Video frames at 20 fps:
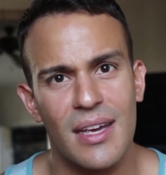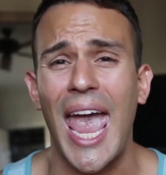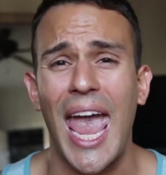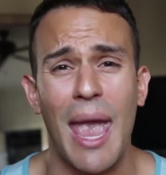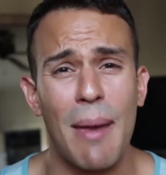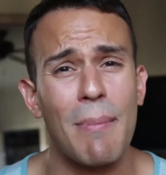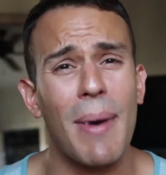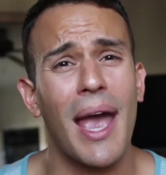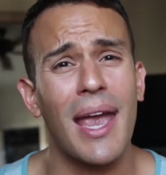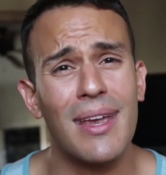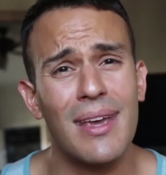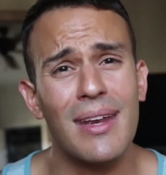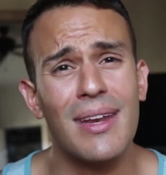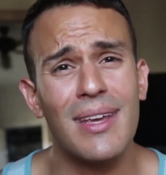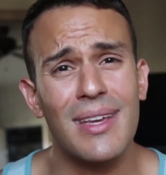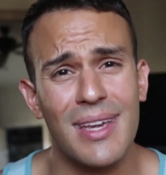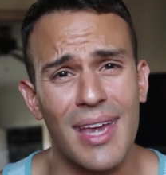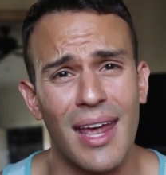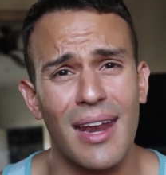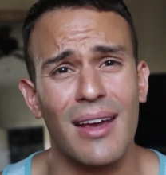Am I
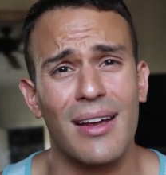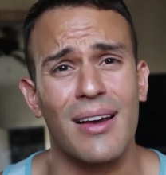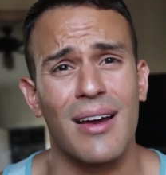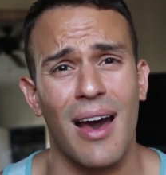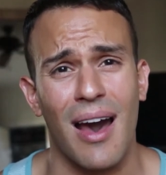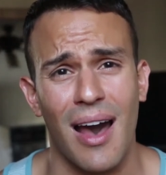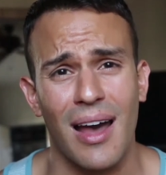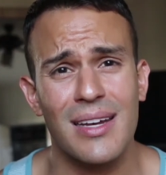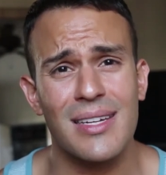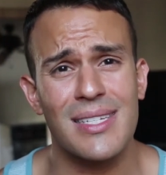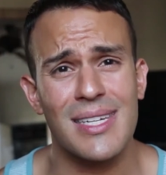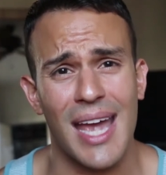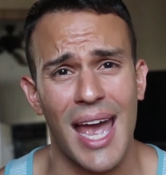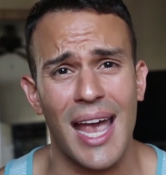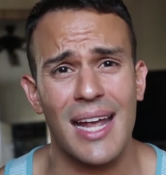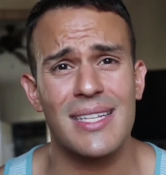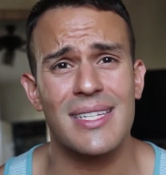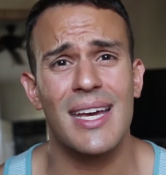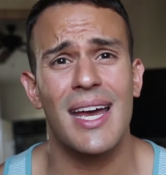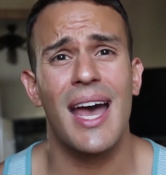gonna get a
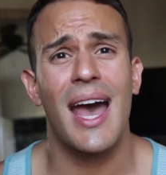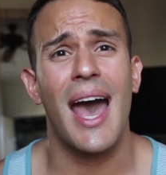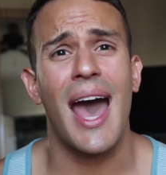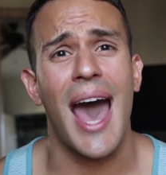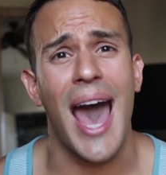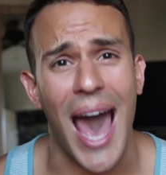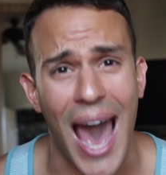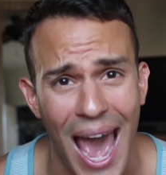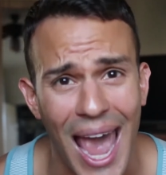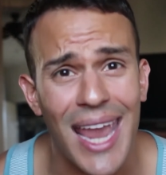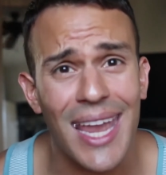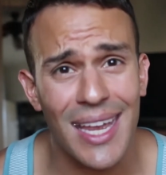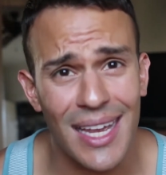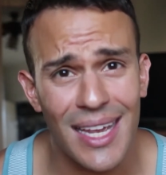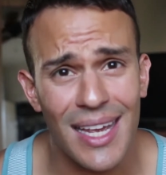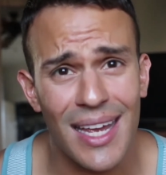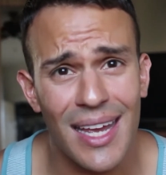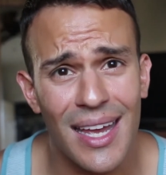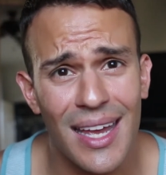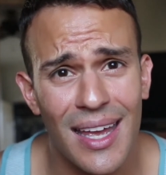contact
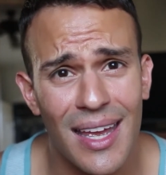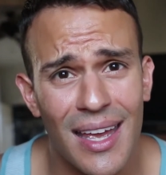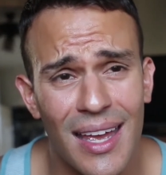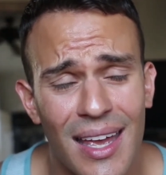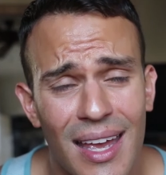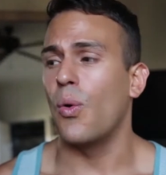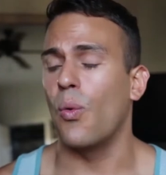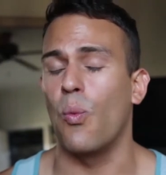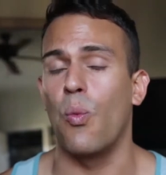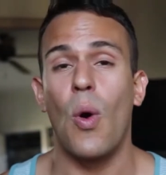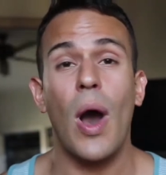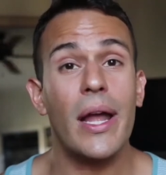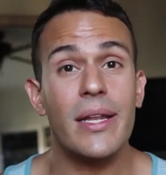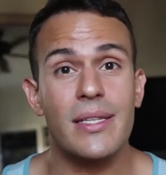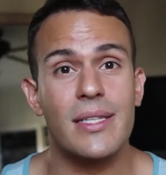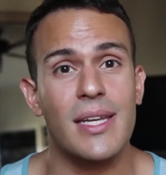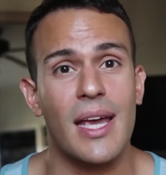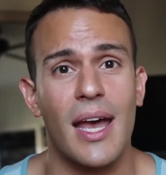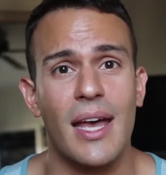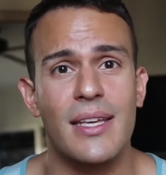high?
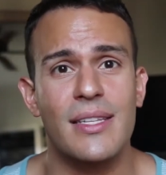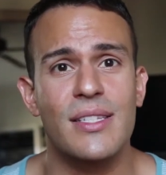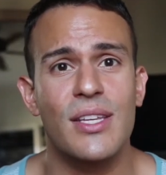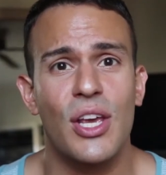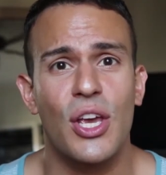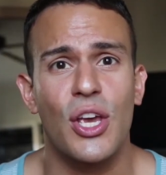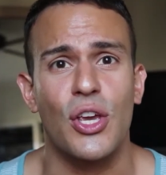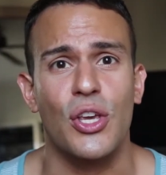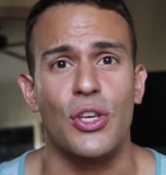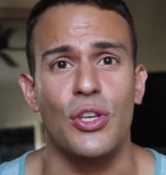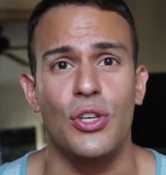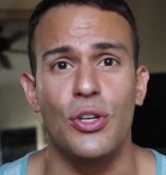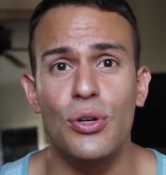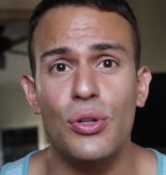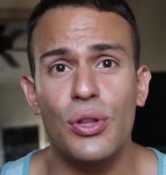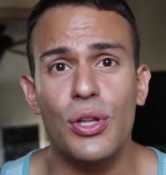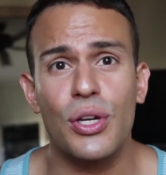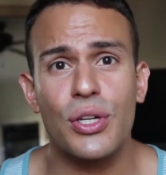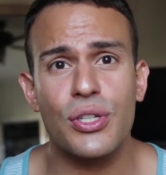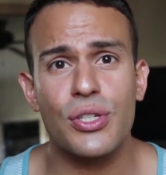What does
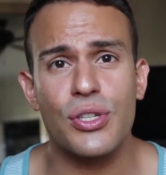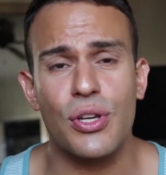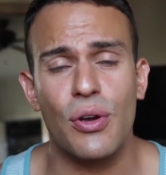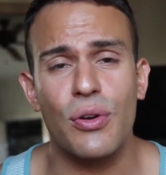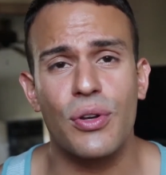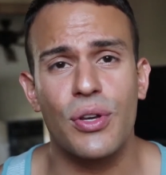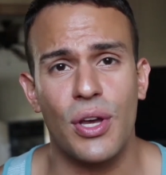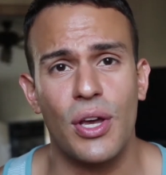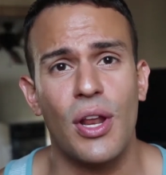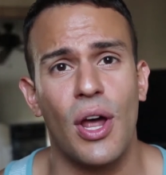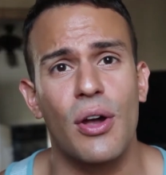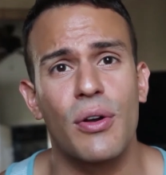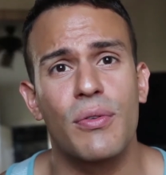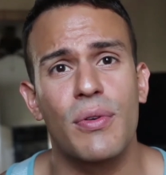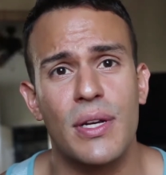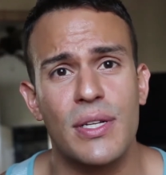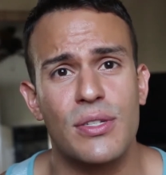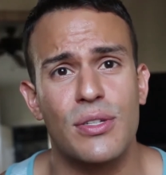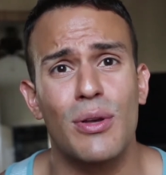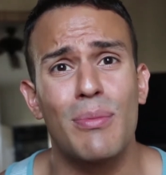you look so good on
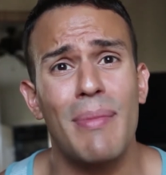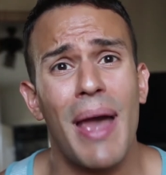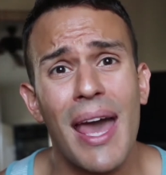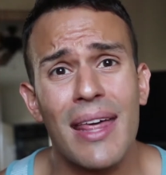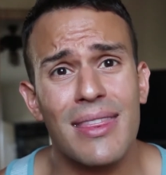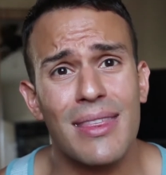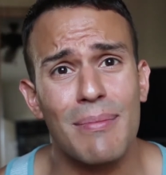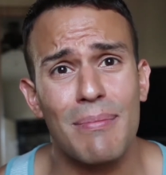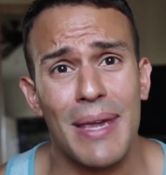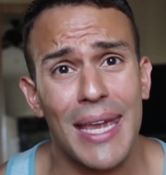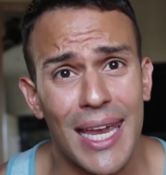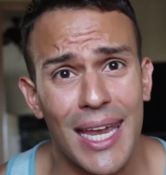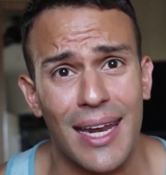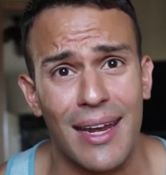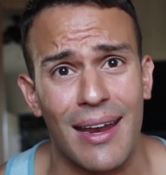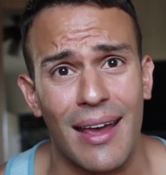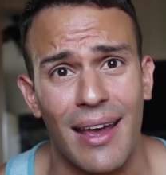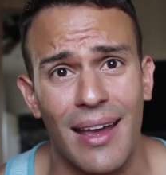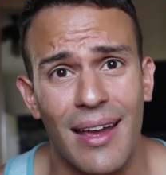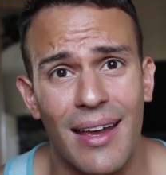crystal meth
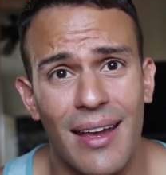mean?